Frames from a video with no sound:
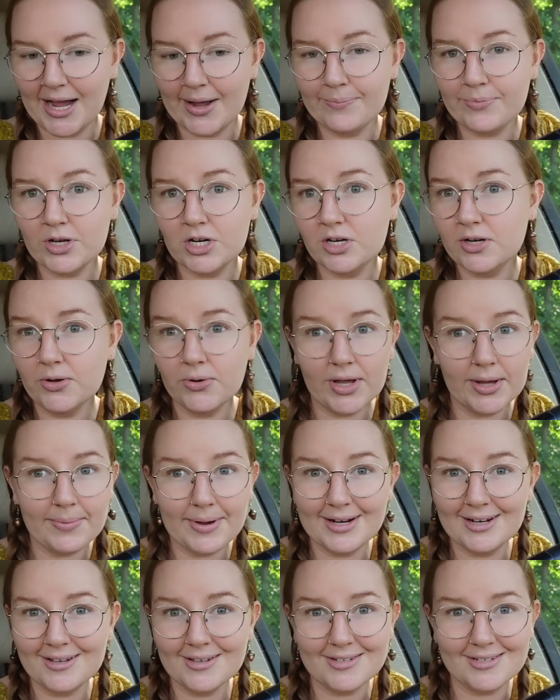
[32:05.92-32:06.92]
I'm gonna go get
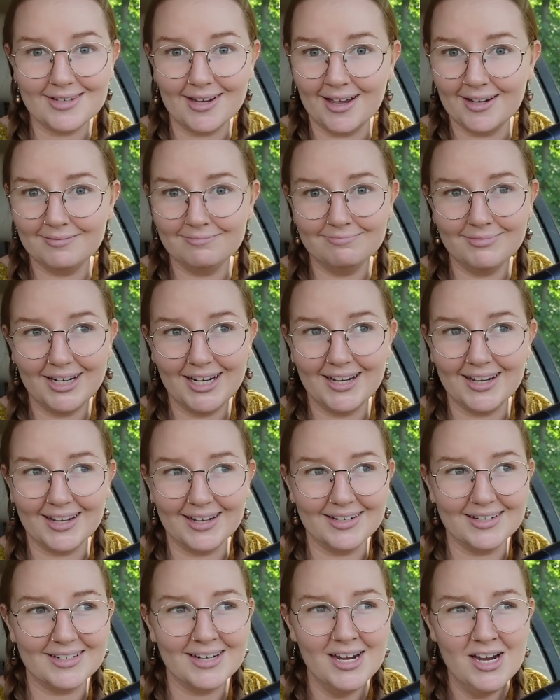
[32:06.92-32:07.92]
my nails done,
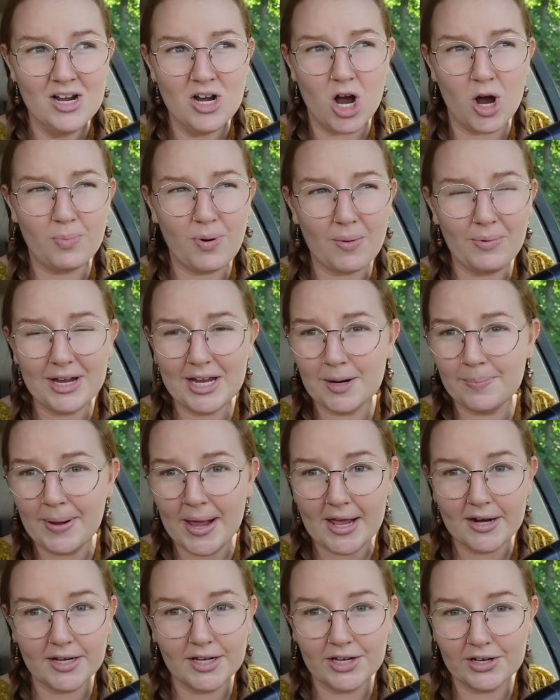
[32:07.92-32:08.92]
and I'll probably get a
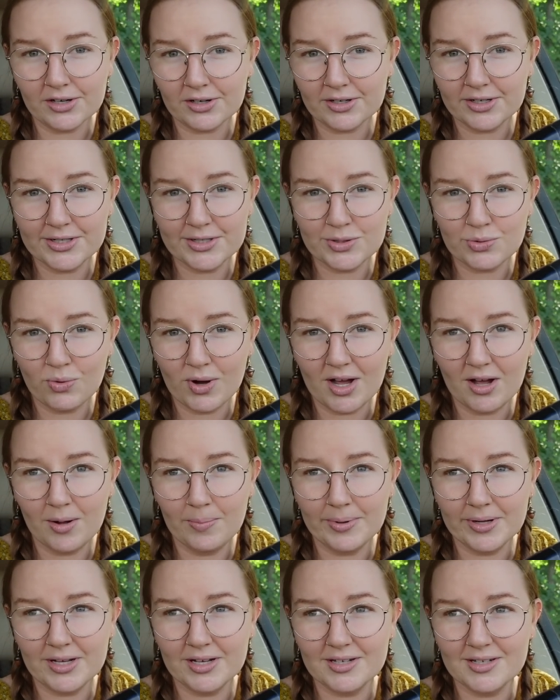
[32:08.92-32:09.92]
pedicure as well
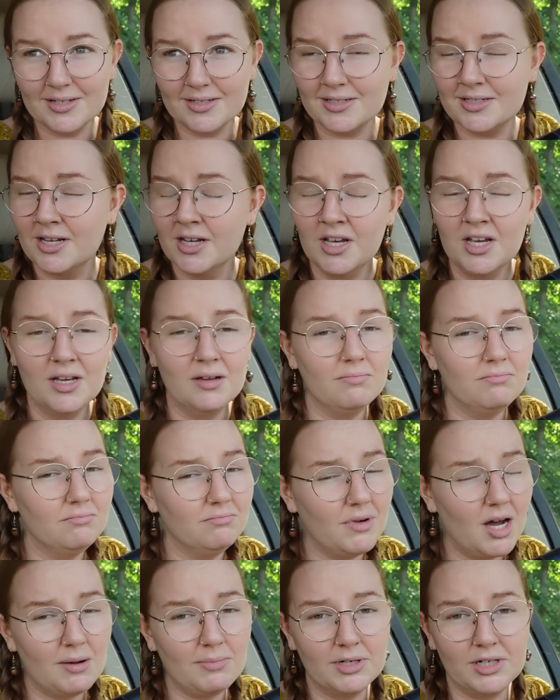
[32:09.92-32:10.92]
because
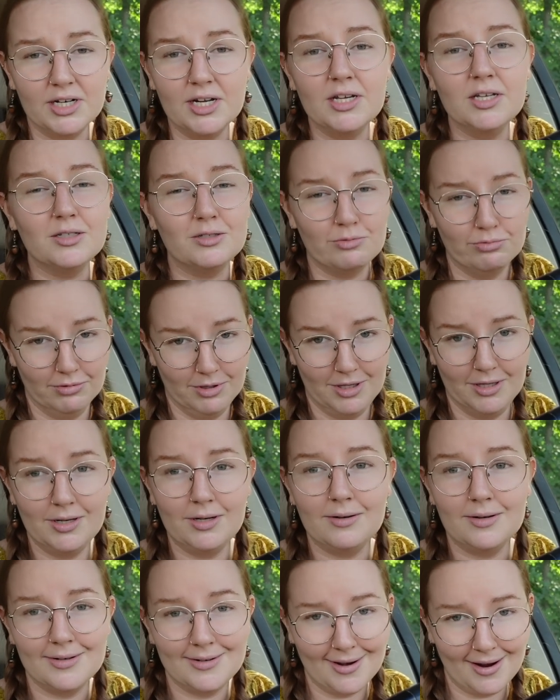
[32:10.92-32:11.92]
Mama needs
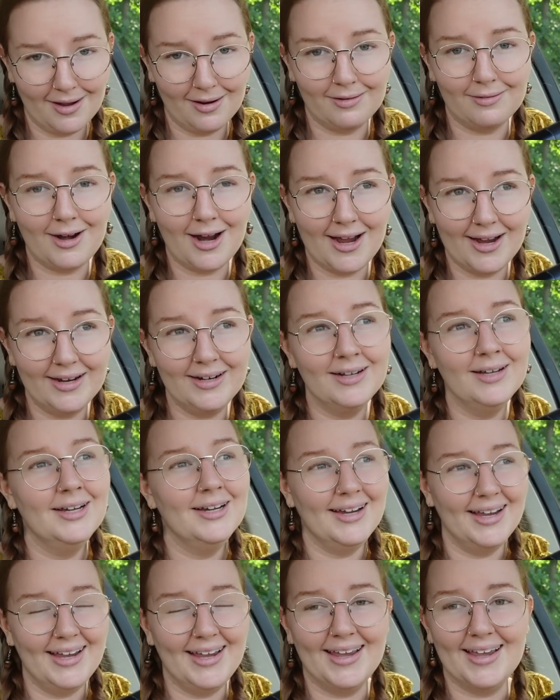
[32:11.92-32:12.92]
one. All right,
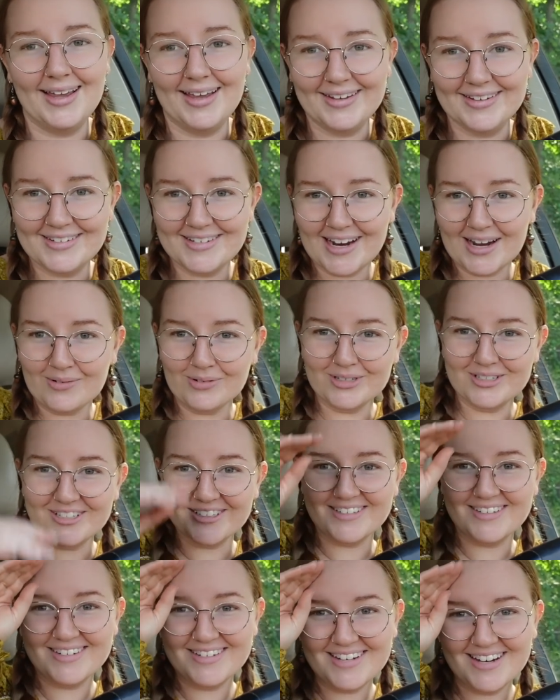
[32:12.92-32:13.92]
and I will
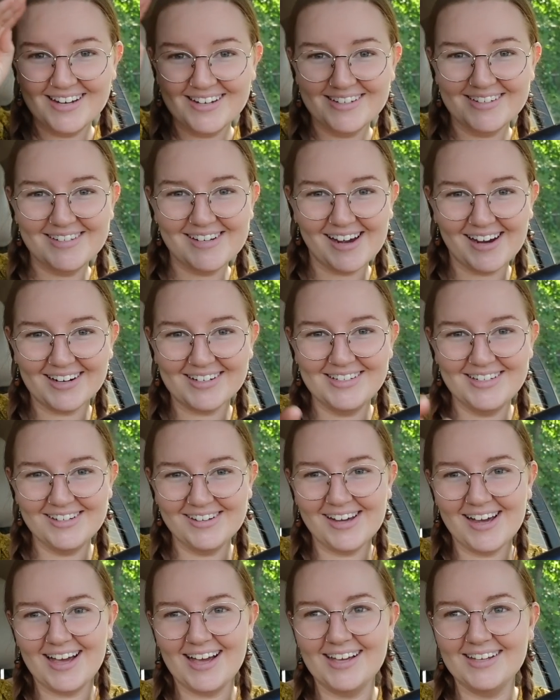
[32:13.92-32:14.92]
just talk to you
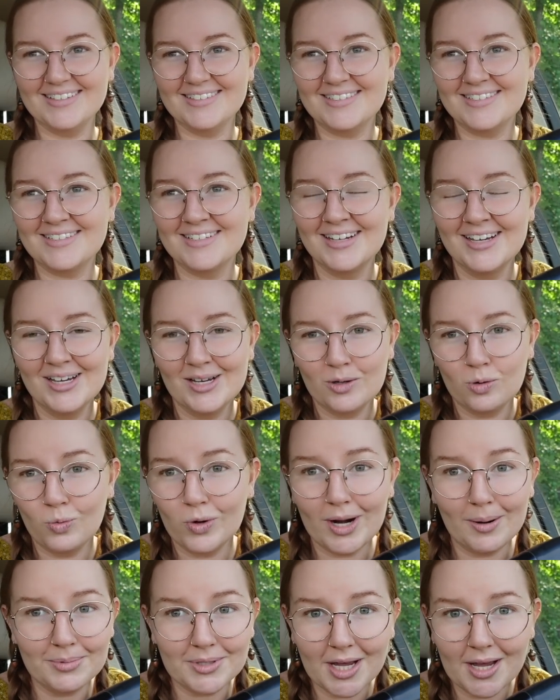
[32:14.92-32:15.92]
guys
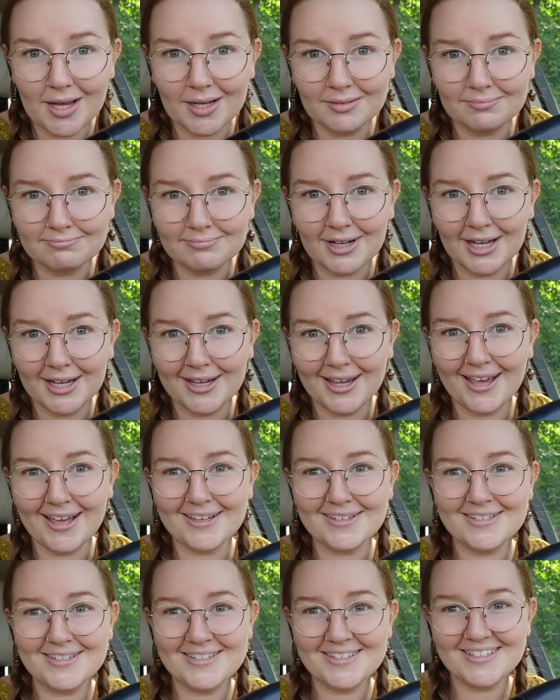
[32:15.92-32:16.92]
when I'm done, I
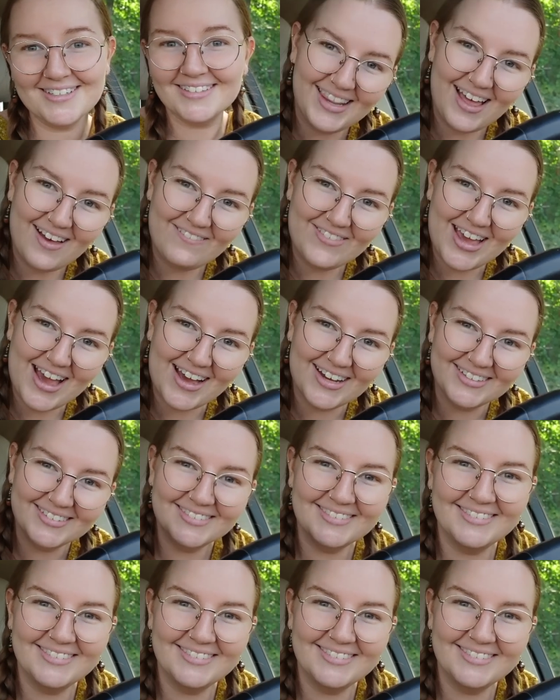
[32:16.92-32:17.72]
guess. Love ya.